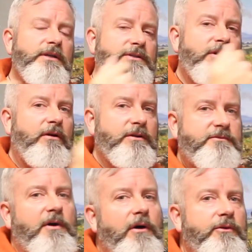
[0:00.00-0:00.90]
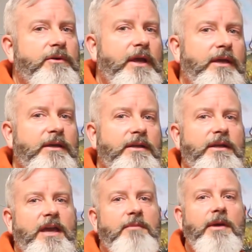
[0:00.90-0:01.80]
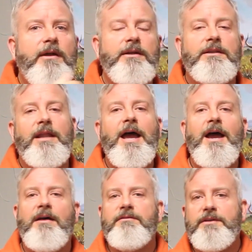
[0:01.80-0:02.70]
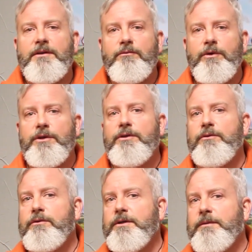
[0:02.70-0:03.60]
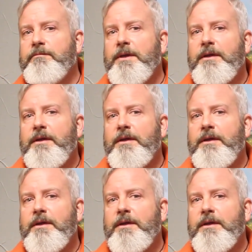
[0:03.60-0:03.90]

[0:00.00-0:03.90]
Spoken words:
and saw his father naked, he came out and he laughed and ridiculed him.